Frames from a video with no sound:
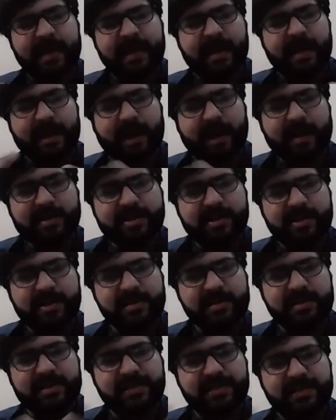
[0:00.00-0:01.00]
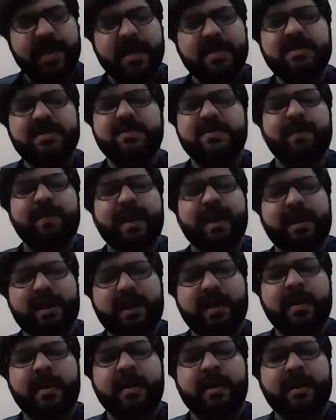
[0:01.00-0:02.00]
a cultural space
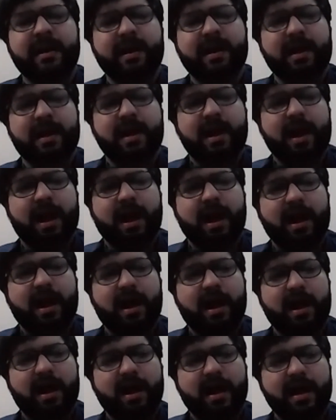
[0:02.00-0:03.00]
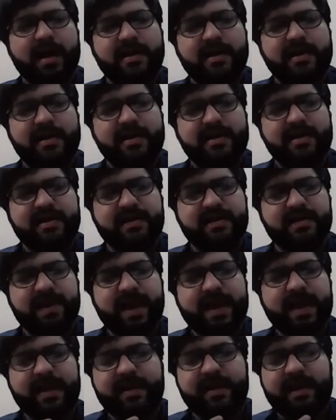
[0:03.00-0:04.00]
wherein it is
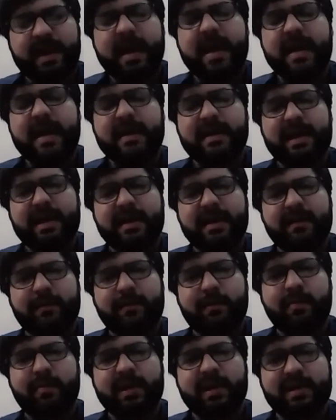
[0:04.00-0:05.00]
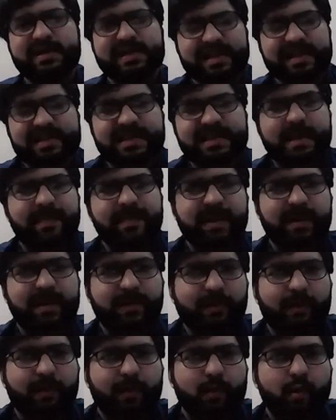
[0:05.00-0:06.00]
very rare that a woman is accepted
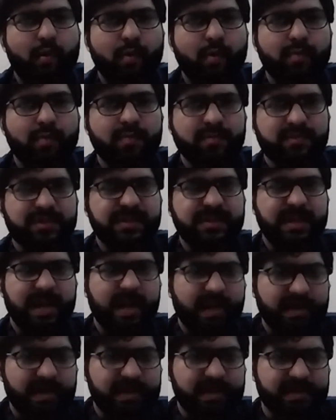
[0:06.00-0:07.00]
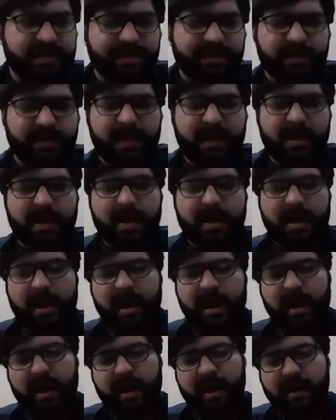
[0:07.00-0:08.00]
for who she is.
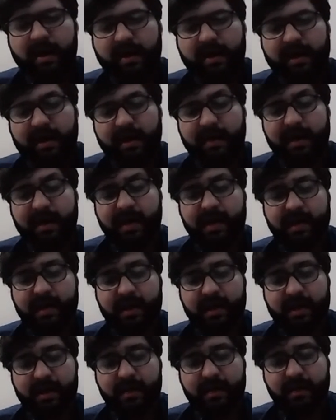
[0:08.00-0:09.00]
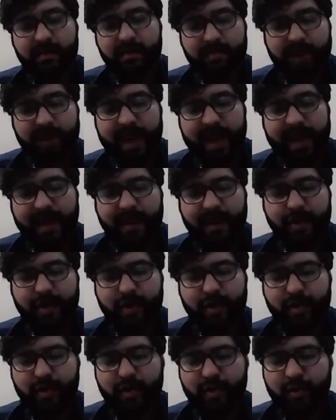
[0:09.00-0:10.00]
Coming back
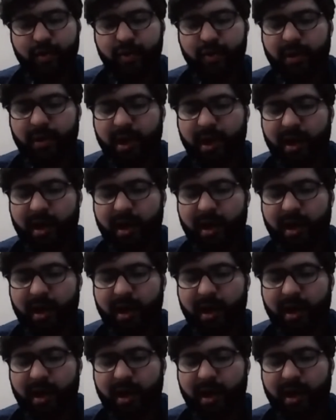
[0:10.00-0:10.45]
to